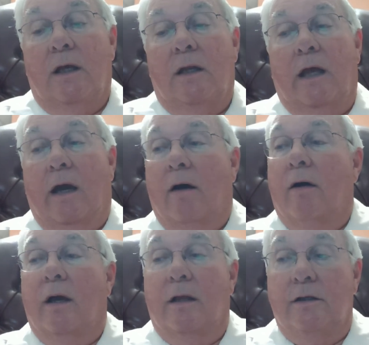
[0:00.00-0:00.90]

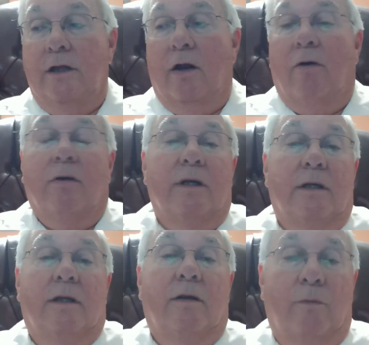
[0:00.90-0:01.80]
Now,
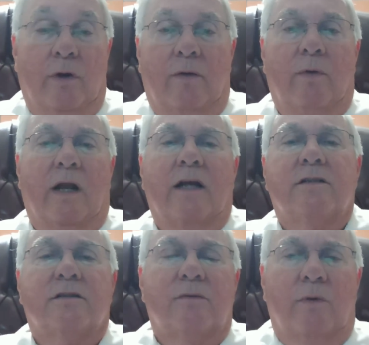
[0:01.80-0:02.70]
when
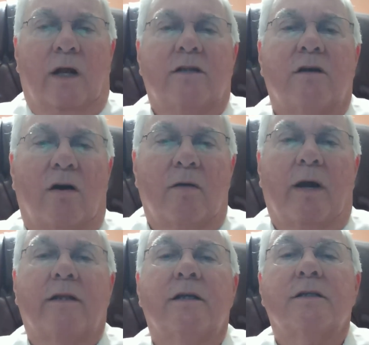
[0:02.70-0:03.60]
I talk
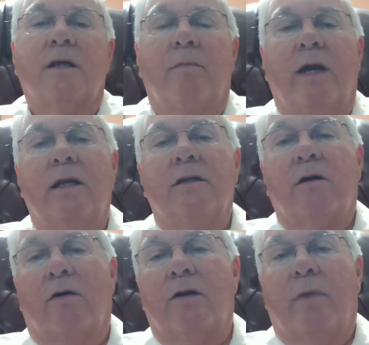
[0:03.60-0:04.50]
about this, I'm mainly
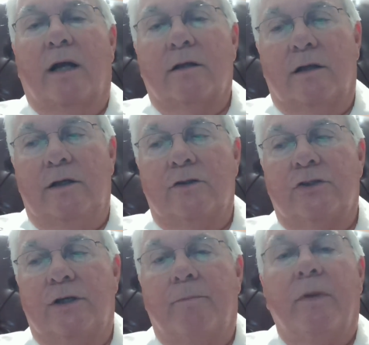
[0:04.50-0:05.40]
talking about the
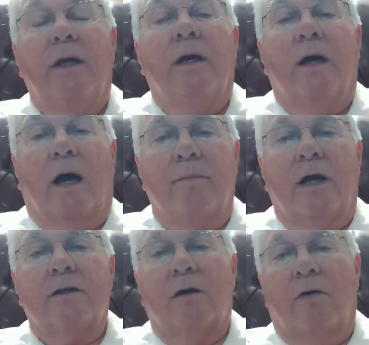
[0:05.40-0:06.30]
leadership. I'm
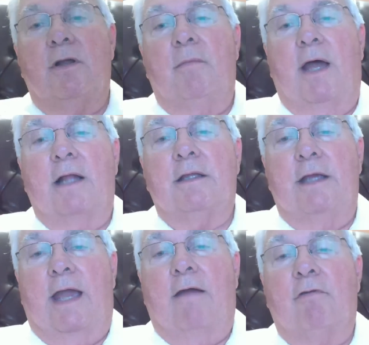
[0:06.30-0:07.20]
not talking about
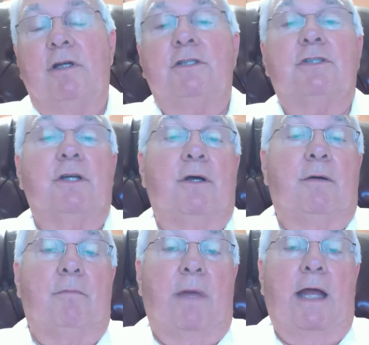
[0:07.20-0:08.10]
the average
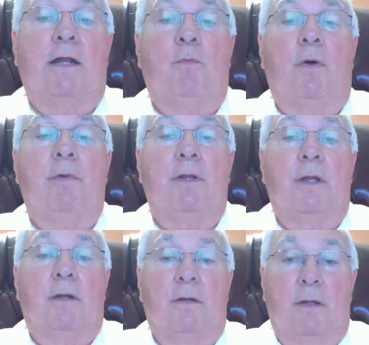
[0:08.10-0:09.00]
man and woman
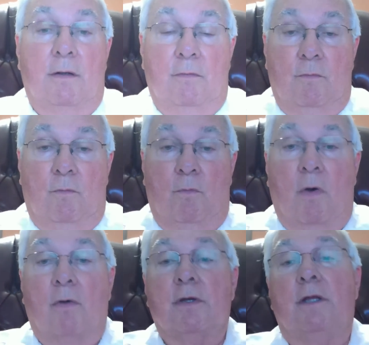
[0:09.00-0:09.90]
that
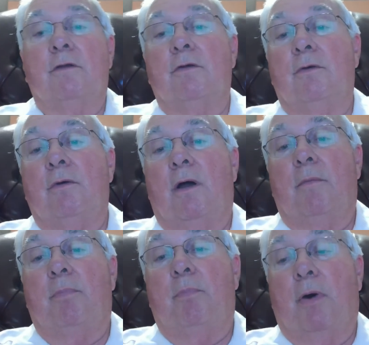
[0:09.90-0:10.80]
walk into
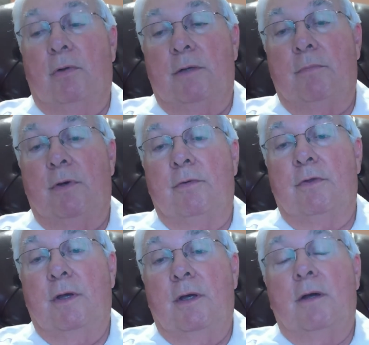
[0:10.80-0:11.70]
a polling
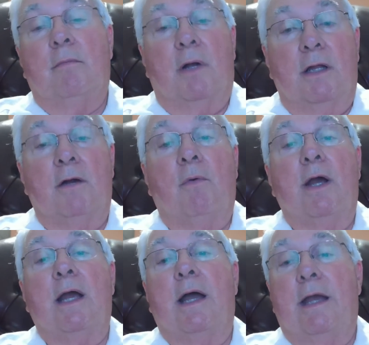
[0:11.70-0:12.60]
booth. But in a
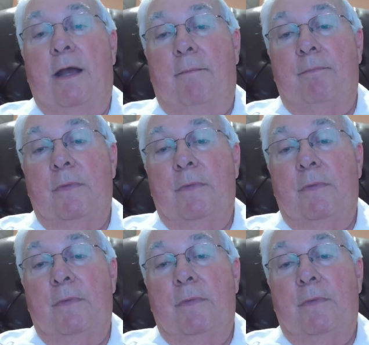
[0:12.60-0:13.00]
way I am.